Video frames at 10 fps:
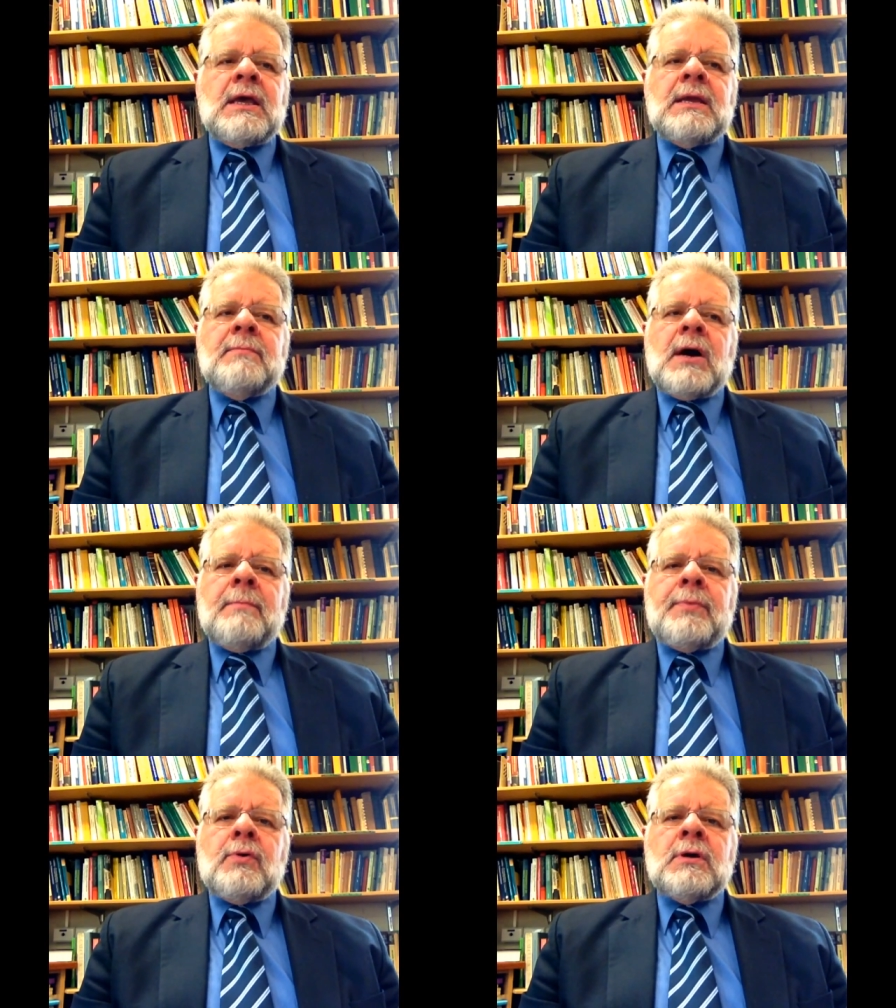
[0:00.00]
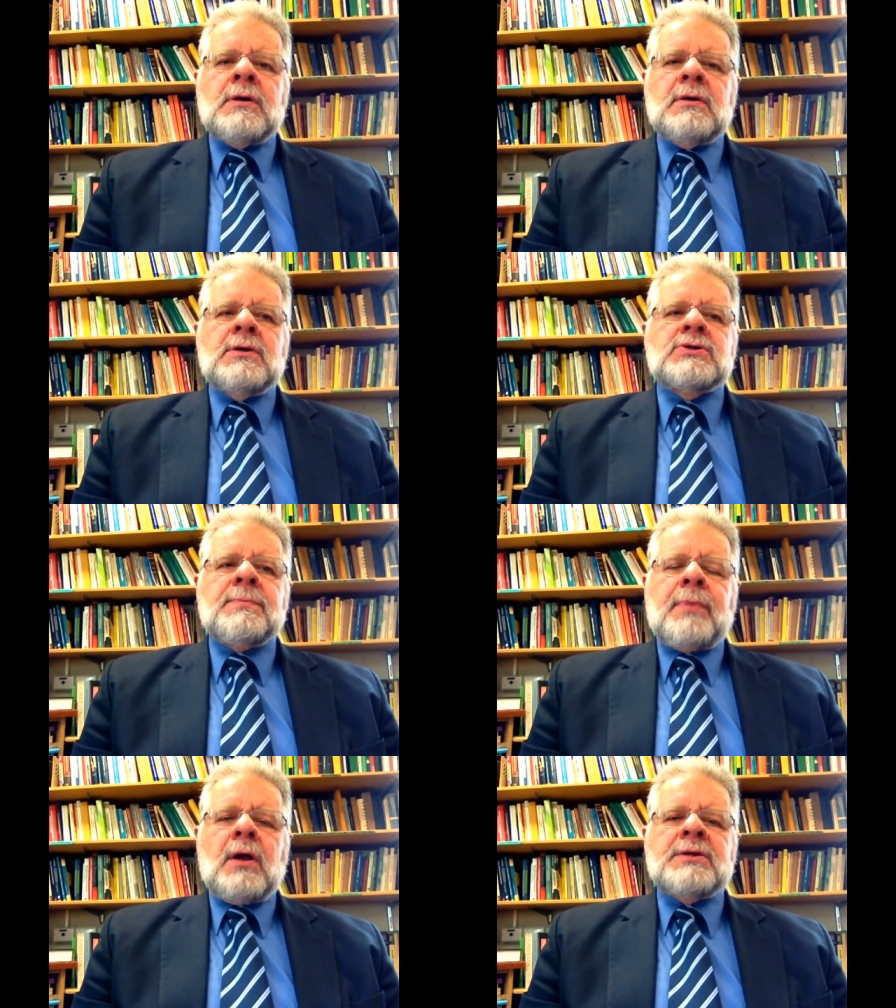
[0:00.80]
In my book,
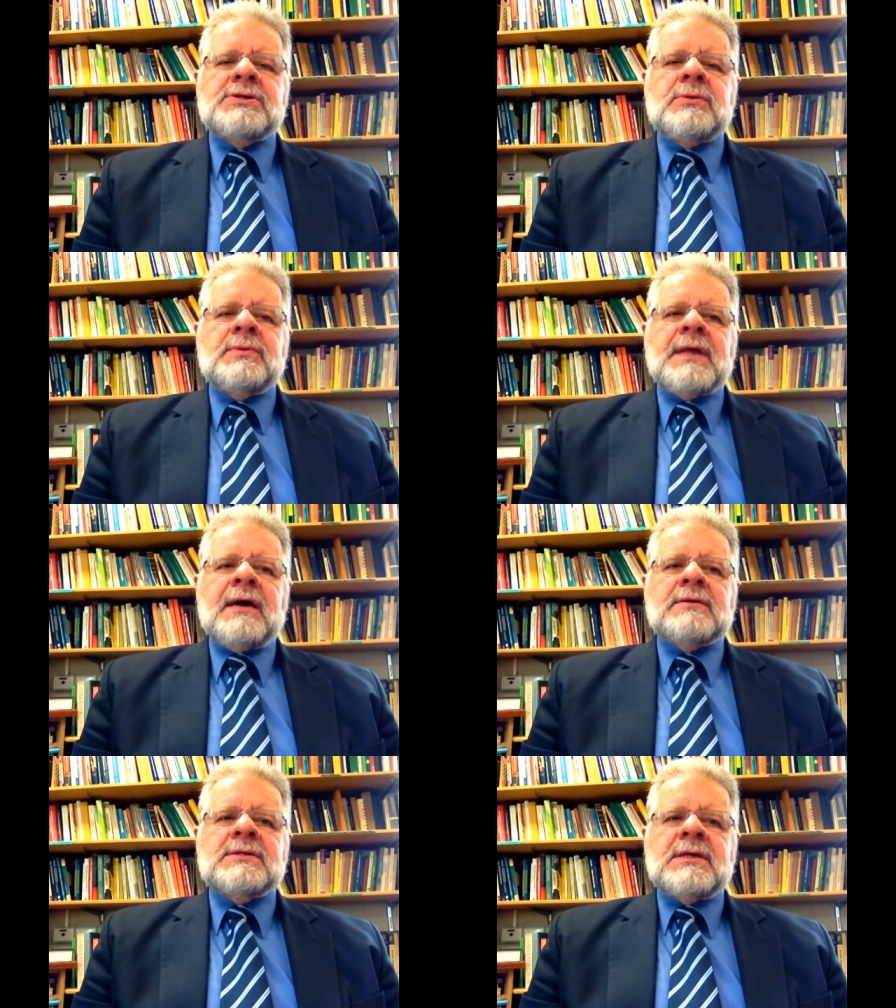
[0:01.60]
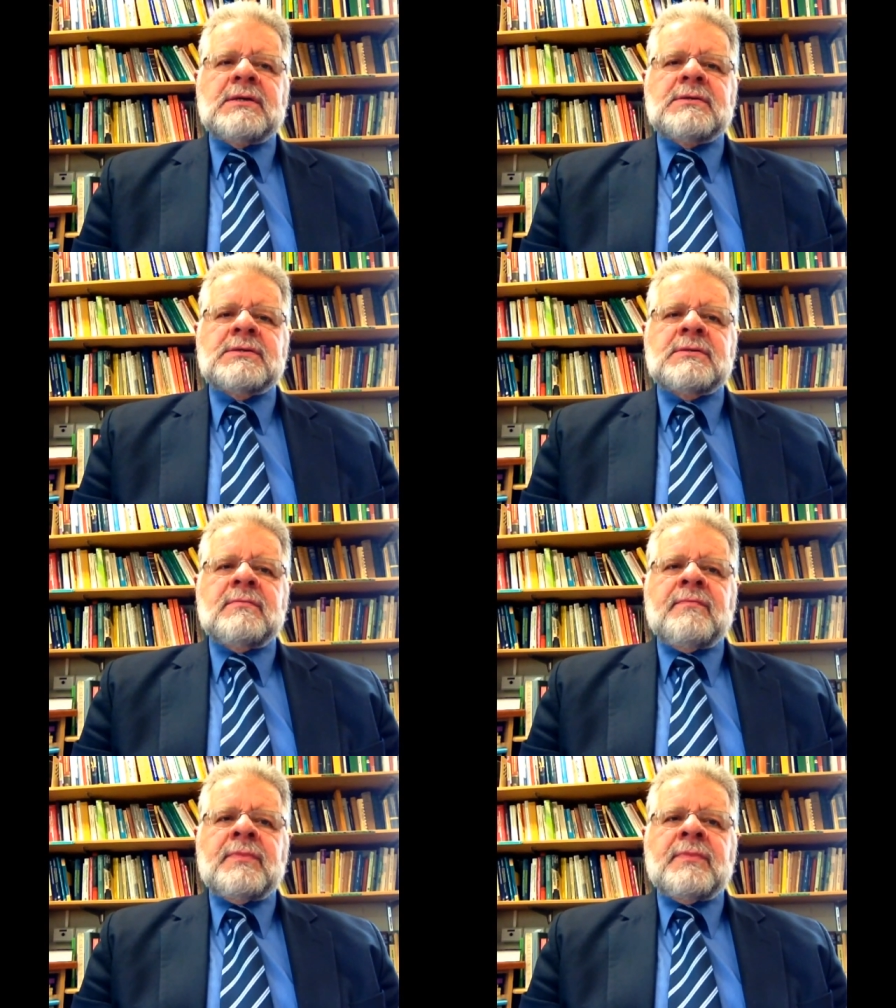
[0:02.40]
Topology Without Tears,